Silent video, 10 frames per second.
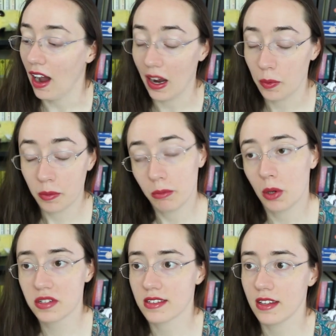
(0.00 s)
I would
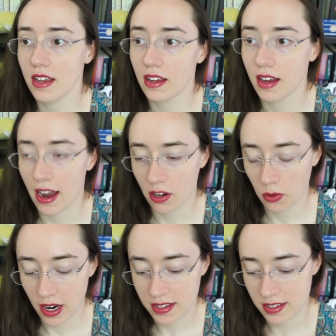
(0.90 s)
mostly
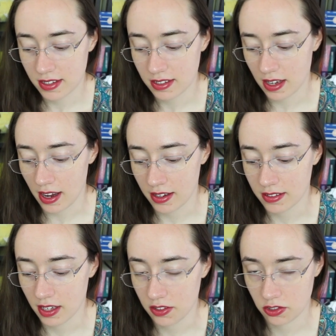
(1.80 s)
categorize this
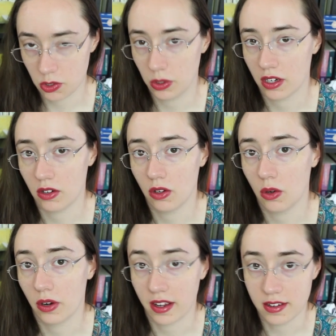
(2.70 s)
as historical
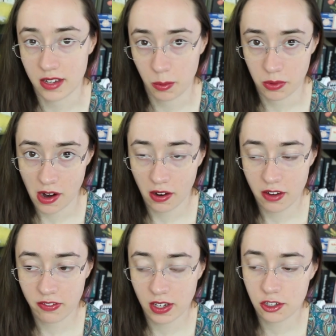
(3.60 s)
or
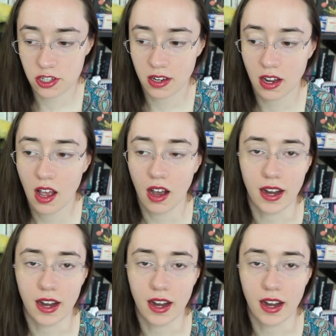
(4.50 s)
contemporary fiction.